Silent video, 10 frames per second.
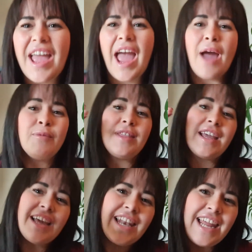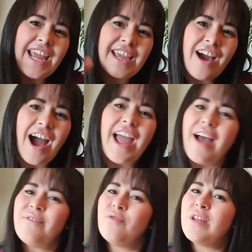And with a click, I
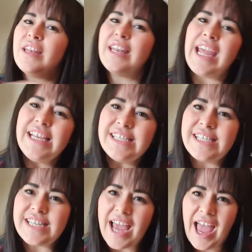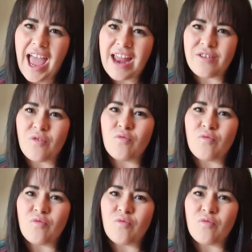have released and